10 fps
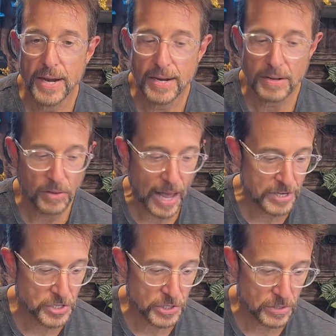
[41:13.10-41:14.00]

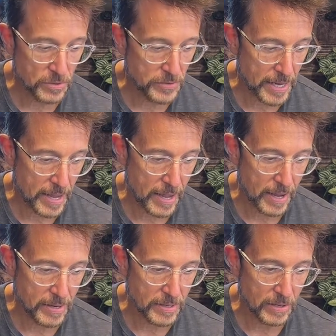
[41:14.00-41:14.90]
Last year they
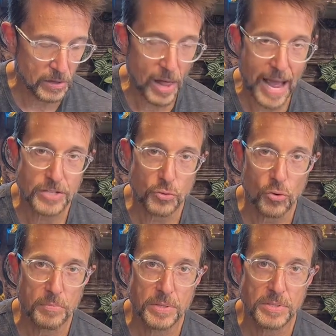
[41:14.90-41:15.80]
had glass
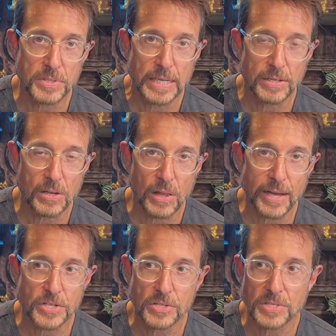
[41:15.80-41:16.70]
ornaments in
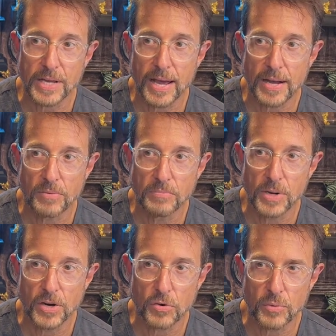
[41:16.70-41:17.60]
collections. They had a
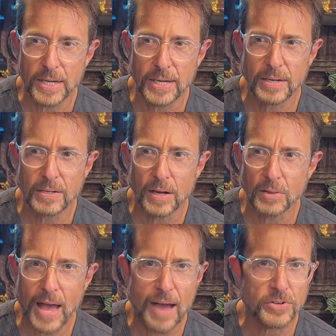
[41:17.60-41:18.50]
green, a
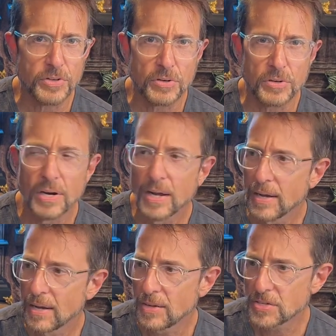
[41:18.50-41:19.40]
lavender,
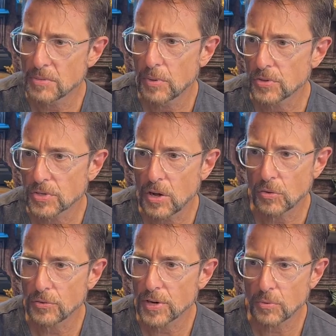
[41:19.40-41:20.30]
and some other color.
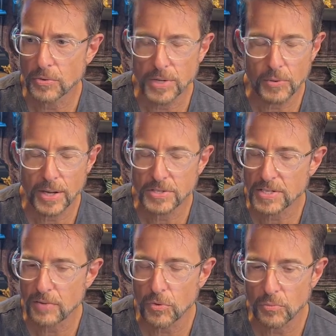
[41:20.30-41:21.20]
They had
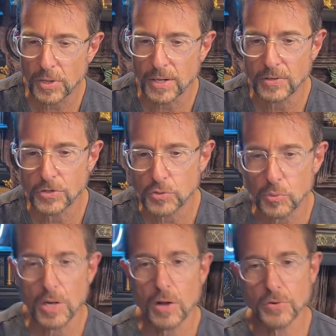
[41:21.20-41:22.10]
several really unusual
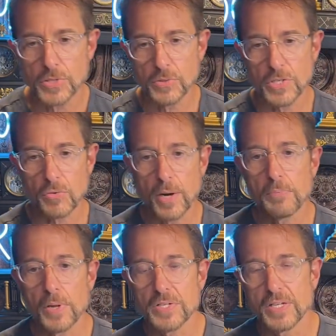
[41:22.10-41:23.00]
colors. So it's a great
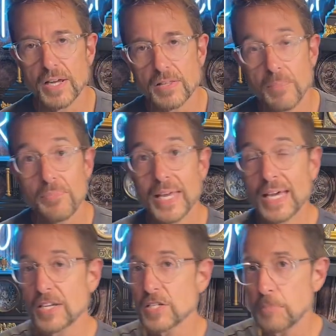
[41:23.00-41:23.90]
place to get them
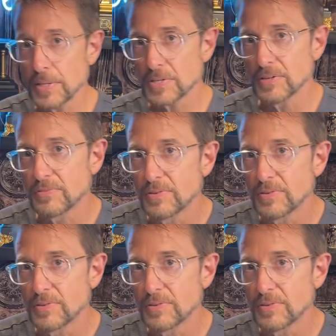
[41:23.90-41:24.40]
inexpensive.